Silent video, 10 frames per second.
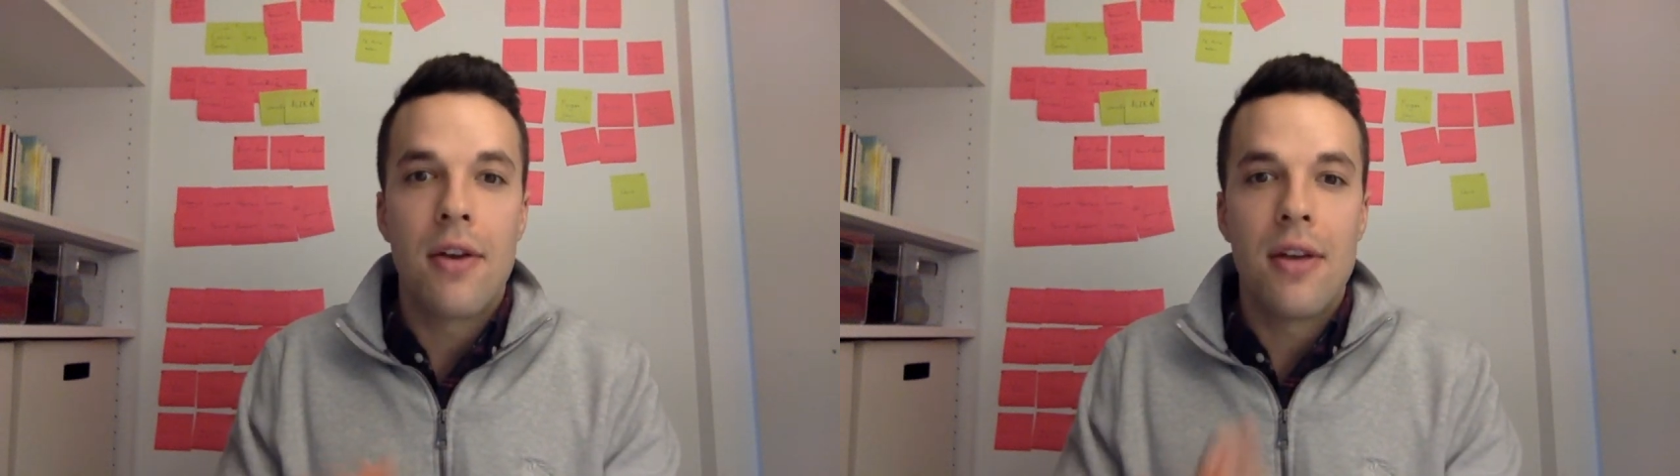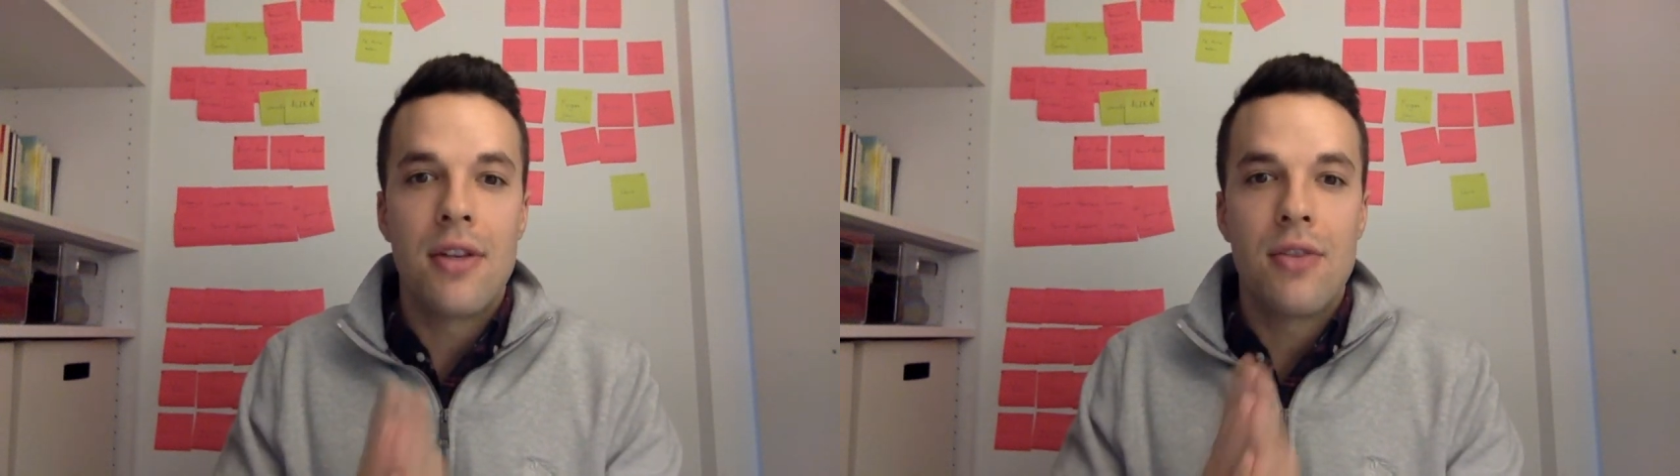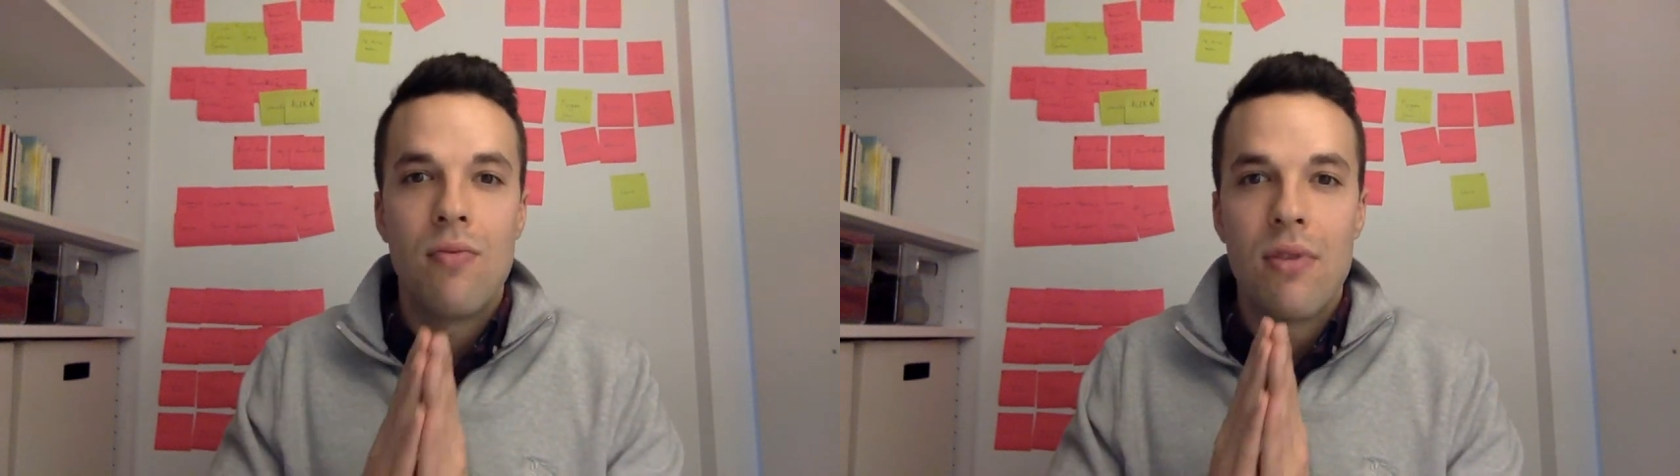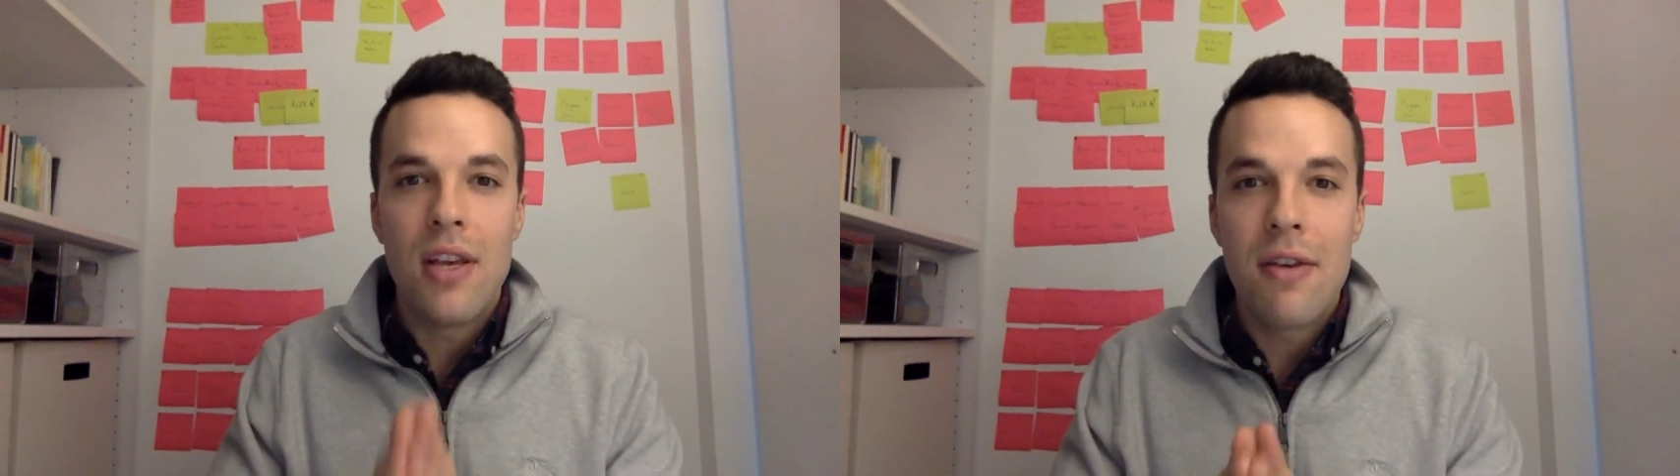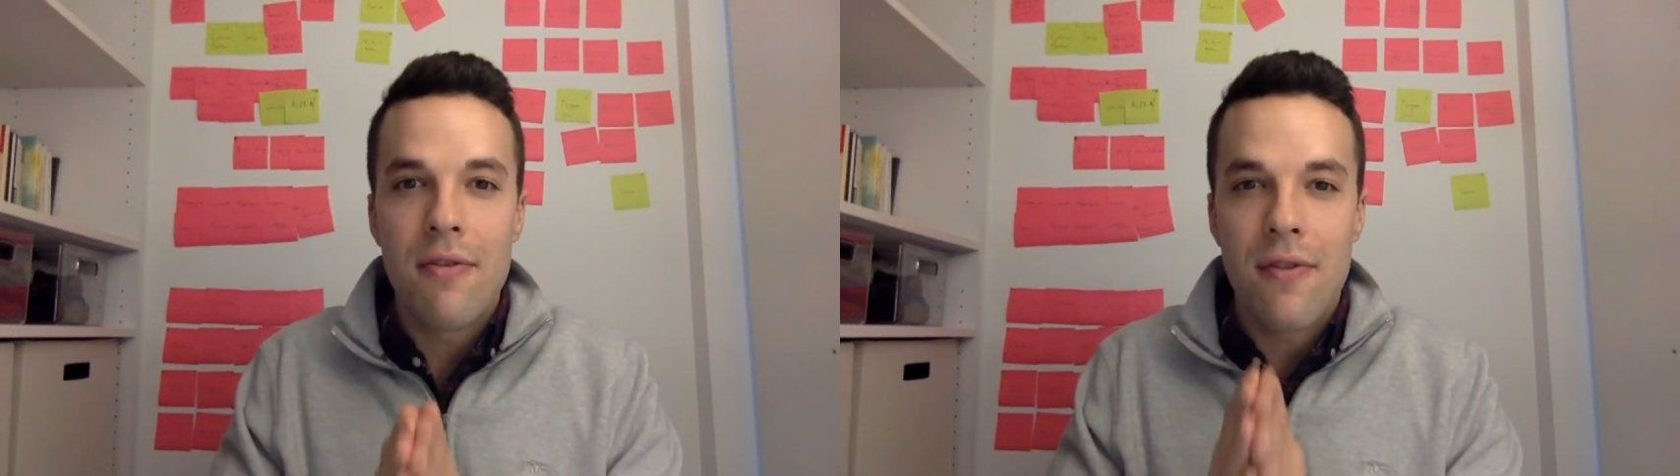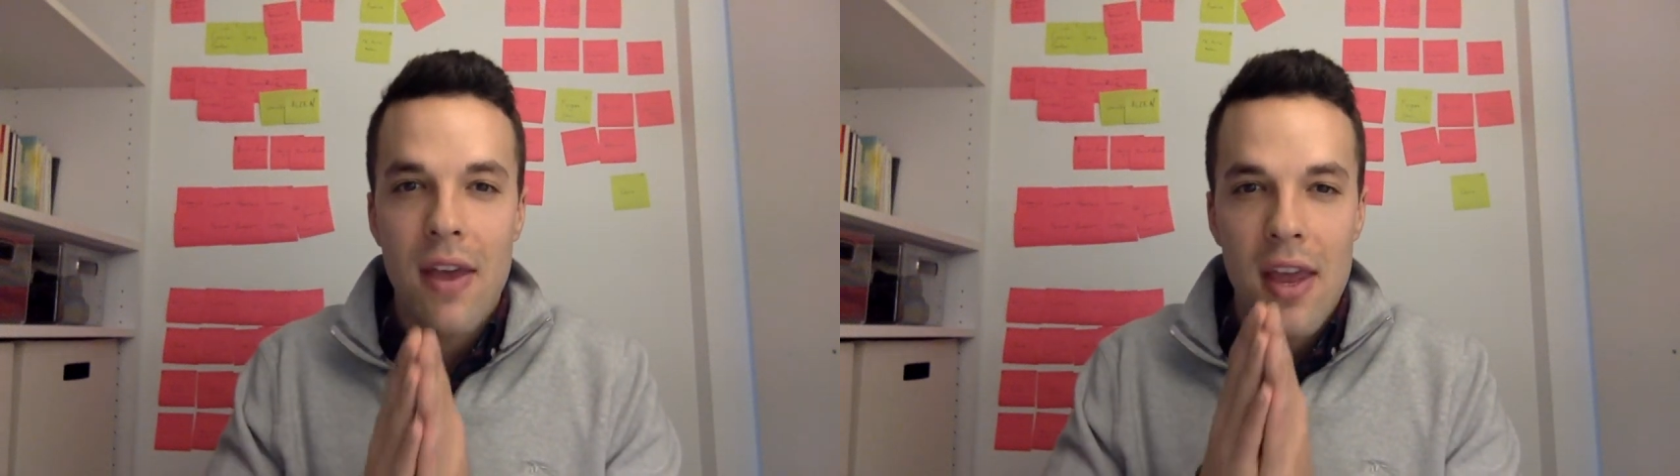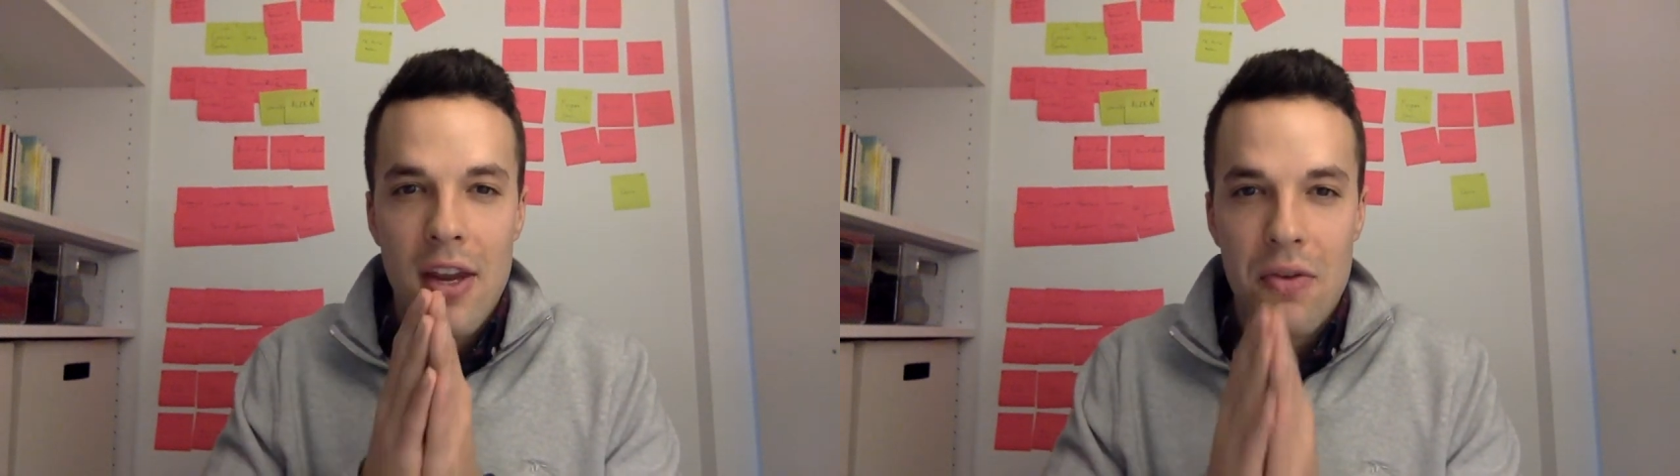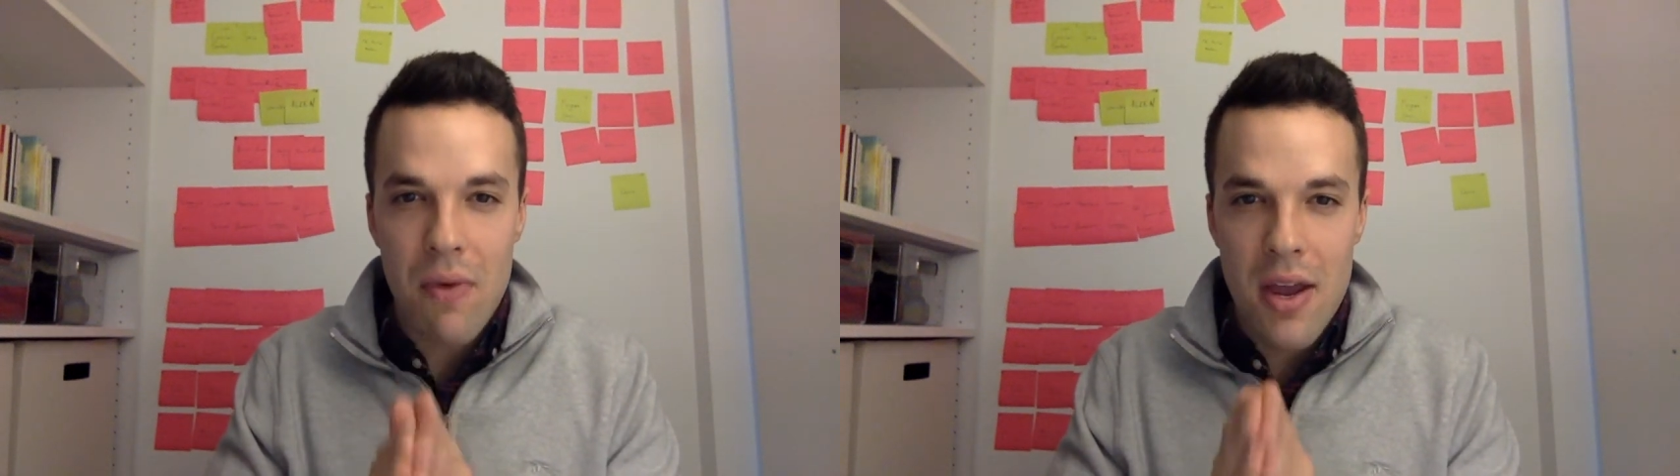is to live a
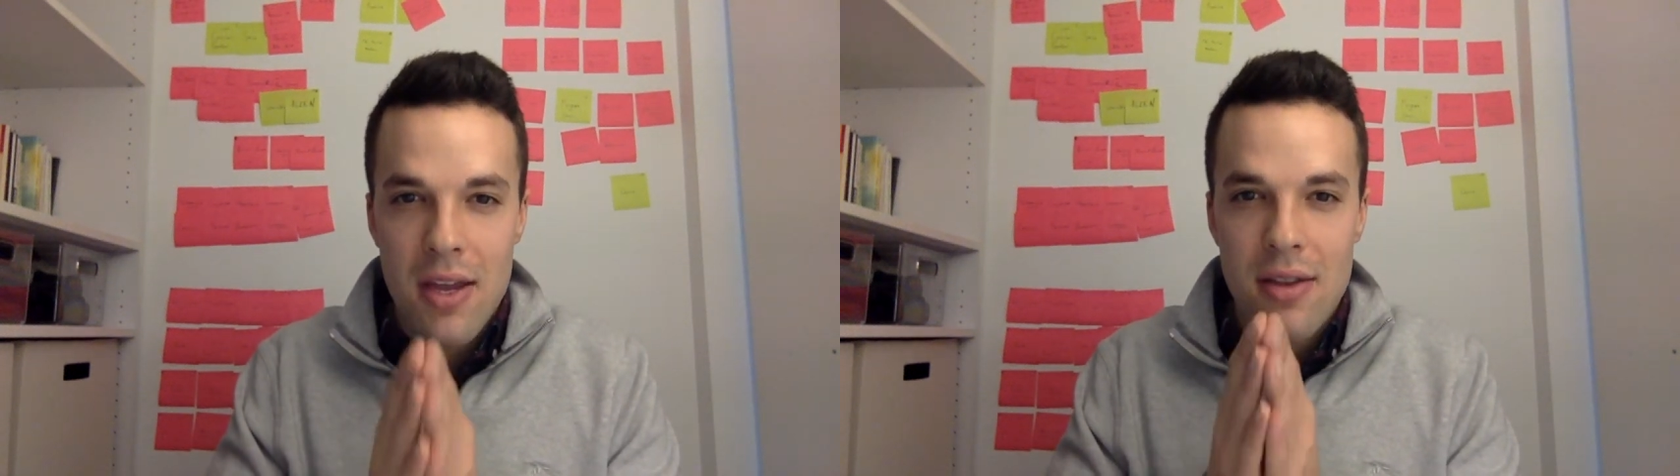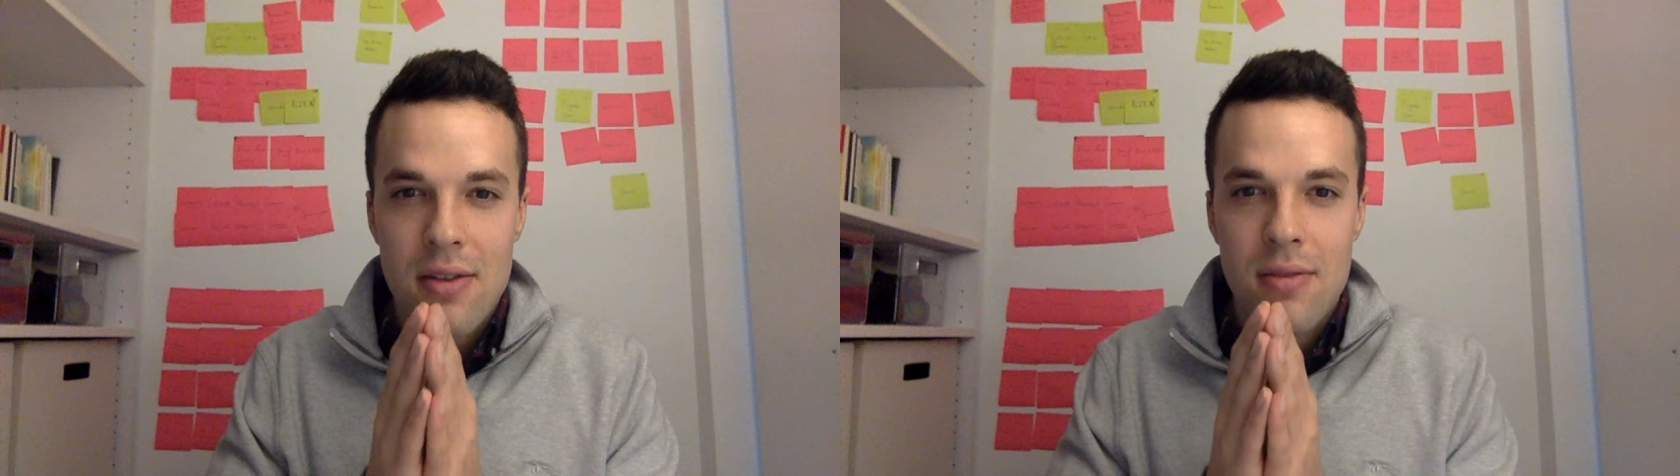great